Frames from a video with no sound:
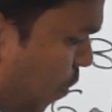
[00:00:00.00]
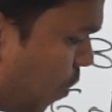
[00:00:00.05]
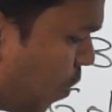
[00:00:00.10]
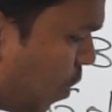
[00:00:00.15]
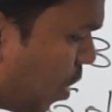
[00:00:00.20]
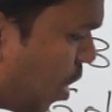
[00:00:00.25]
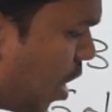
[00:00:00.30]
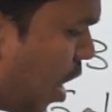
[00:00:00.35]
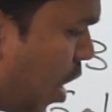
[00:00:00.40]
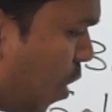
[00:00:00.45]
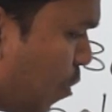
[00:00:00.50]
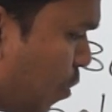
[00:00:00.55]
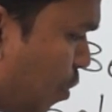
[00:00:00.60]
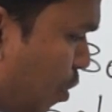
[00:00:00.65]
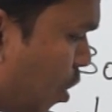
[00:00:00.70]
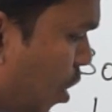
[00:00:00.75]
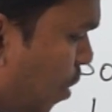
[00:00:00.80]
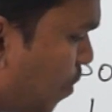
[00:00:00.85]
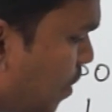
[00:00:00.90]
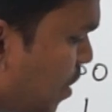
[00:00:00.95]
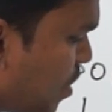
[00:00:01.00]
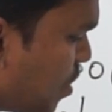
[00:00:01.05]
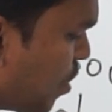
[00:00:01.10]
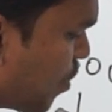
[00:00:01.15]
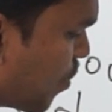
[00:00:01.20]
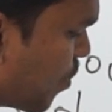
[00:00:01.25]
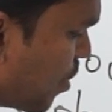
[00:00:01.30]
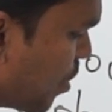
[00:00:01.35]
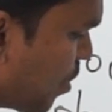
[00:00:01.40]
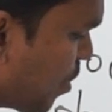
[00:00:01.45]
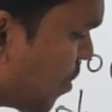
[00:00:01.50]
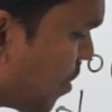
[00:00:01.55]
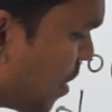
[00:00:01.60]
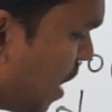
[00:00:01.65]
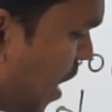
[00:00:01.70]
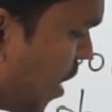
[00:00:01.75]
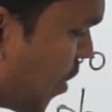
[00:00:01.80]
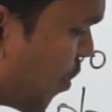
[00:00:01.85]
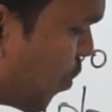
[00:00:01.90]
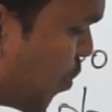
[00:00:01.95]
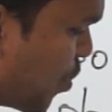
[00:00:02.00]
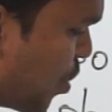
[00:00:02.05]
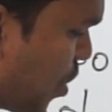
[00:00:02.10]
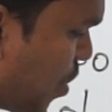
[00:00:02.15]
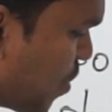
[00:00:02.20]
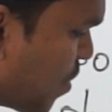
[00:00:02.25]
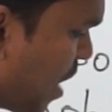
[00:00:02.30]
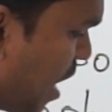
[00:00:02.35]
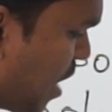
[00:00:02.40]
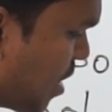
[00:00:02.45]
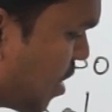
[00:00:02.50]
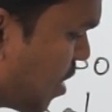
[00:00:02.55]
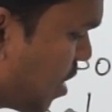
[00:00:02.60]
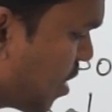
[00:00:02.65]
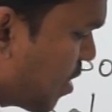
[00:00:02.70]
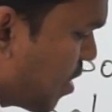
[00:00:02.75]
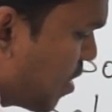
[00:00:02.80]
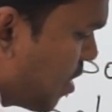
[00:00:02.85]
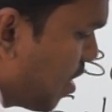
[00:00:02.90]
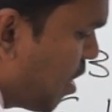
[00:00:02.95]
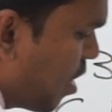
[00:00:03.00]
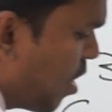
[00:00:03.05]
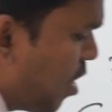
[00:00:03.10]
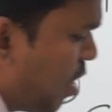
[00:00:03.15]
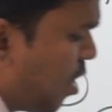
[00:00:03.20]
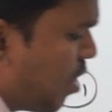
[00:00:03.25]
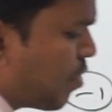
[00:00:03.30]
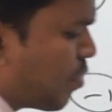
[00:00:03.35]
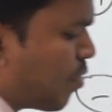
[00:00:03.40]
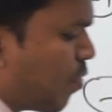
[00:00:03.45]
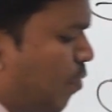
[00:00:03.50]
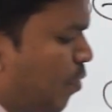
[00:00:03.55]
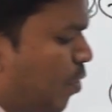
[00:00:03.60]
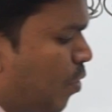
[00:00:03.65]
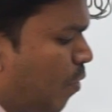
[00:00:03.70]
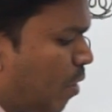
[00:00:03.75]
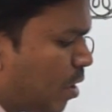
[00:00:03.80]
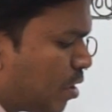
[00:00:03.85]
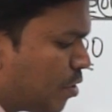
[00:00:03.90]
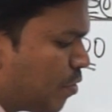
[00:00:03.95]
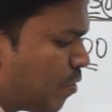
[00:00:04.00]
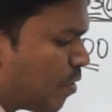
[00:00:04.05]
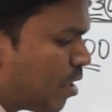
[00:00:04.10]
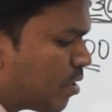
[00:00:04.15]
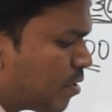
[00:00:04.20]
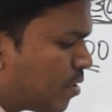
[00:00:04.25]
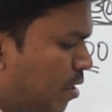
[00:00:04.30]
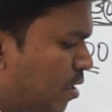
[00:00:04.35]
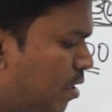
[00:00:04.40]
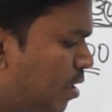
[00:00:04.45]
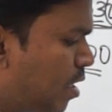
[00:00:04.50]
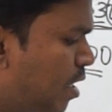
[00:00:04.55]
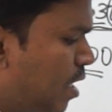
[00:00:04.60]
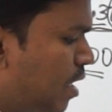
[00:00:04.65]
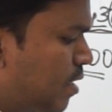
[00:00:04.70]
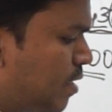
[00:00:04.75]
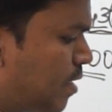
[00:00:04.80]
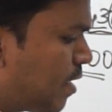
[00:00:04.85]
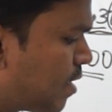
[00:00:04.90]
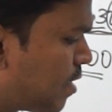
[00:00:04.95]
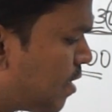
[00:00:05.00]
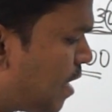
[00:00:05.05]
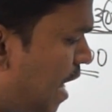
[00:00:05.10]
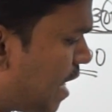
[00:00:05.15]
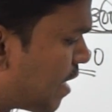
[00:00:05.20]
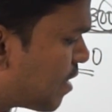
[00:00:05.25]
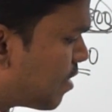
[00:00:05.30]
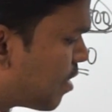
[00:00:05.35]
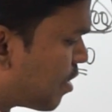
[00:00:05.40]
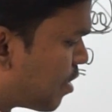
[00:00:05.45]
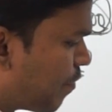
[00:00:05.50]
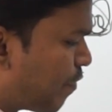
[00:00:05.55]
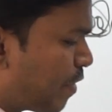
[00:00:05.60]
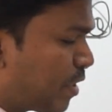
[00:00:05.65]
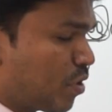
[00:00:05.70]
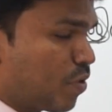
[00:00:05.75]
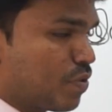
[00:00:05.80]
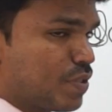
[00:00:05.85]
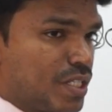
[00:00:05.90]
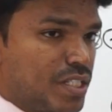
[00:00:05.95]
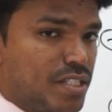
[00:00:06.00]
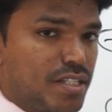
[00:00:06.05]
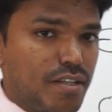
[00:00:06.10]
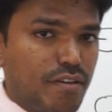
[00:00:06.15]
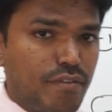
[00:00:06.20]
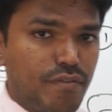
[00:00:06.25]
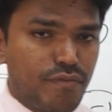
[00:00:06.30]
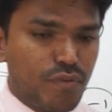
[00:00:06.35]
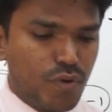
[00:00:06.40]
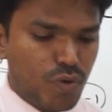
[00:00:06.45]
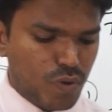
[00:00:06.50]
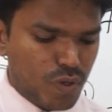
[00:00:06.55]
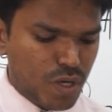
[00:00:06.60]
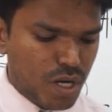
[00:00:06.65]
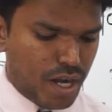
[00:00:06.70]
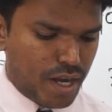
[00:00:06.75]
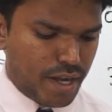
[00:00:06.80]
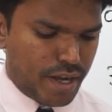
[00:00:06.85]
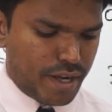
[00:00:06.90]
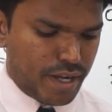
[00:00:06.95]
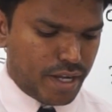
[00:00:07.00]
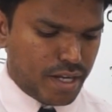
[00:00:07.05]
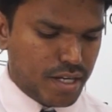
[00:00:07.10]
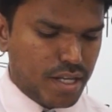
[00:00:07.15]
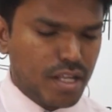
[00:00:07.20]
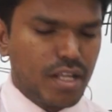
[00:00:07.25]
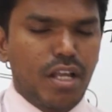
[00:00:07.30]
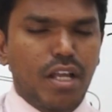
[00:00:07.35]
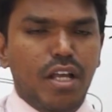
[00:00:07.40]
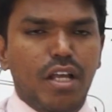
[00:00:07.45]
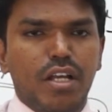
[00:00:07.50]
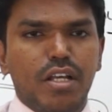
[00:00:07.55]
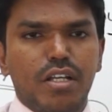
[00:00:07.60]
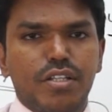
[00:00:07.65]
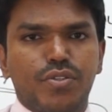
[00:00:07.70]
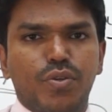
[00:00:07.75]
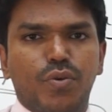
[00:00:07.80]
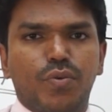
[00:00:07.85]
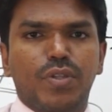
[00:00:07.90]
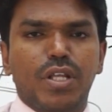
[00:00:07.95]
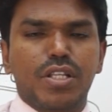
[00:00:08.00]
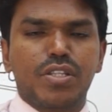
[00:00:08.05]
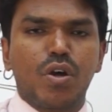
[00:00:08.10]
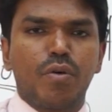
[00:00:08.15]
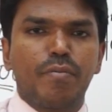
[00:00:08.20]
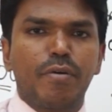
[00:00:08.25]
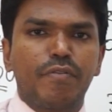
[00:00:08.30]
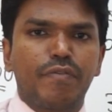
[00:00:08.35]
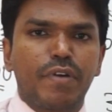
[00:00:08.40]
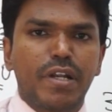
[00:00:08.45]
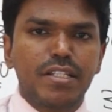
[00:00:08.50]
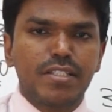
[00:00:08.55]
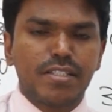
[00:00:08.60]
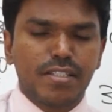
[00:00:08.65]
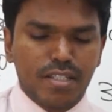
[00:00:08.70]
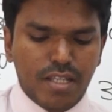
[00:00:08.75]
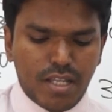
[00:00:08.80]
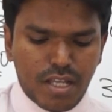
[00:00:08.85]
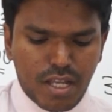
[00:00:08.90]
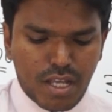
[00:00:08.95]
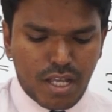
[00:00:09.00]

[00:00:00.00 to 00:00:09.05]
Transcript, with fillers: four. Now drop these two zeros, two zeros as it is. So you, what is your answer? Six lakhs sixty-five thousand four hundred. So that's how, my friends,